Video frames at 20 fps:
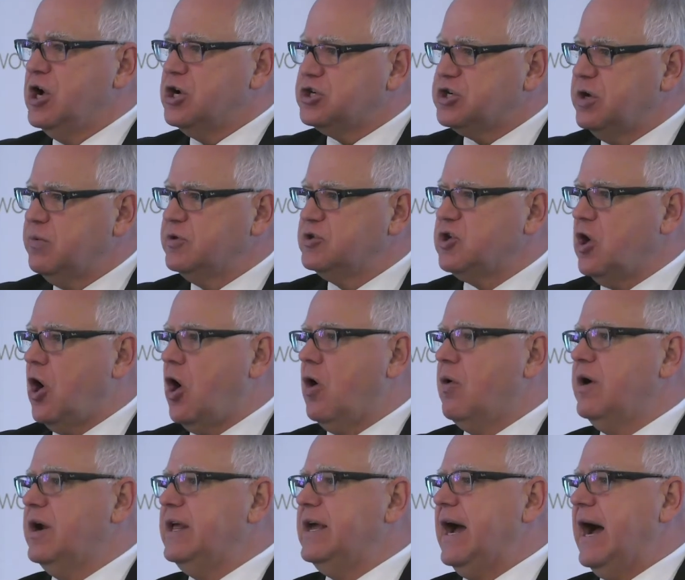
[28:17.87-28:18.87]
She was
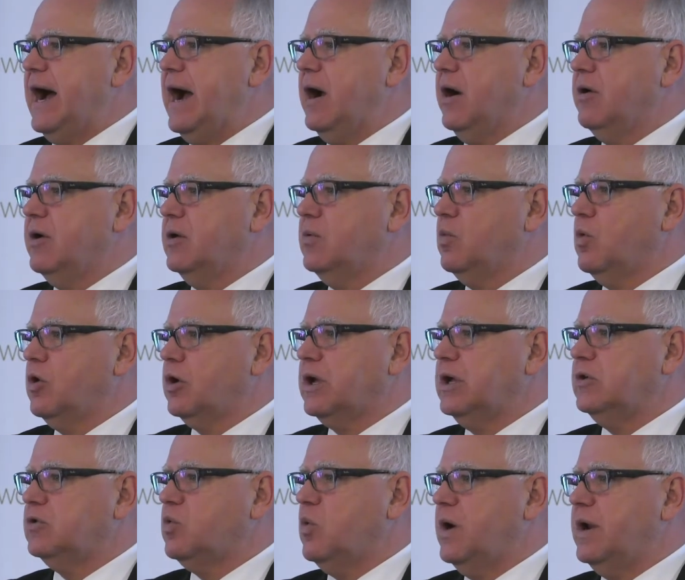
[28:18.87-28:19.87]
already hired and
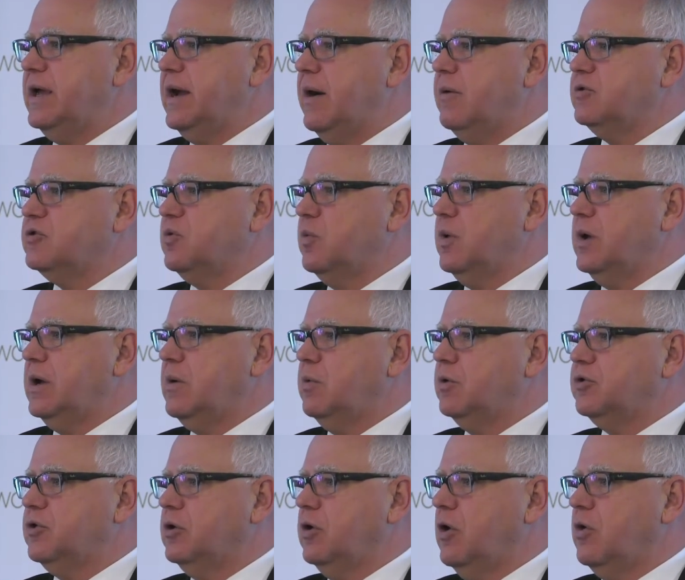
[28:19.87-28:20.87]
working 20 hours a week
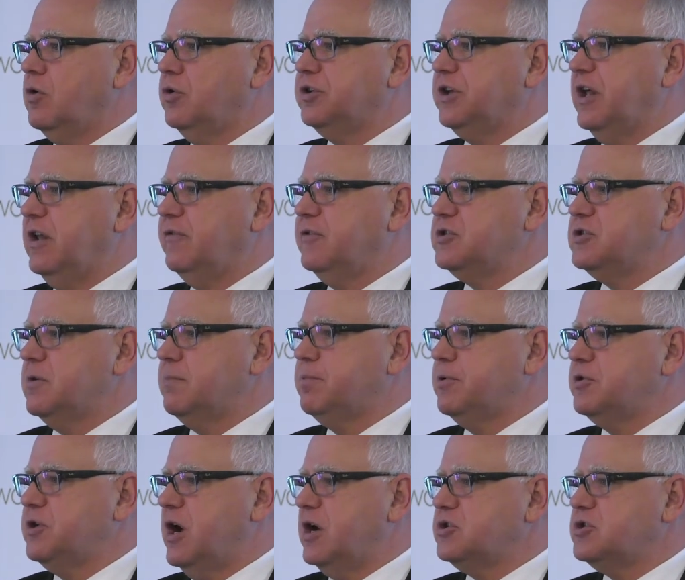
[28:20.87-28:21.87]
with the local television and
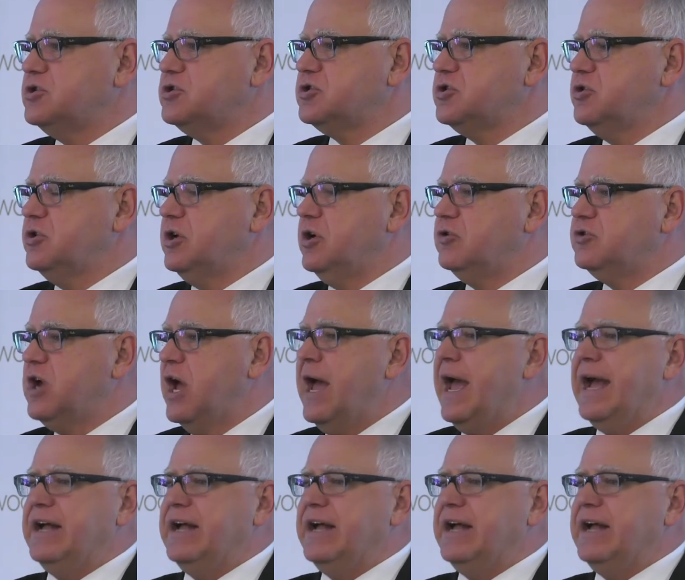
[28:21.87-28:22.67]
production studios,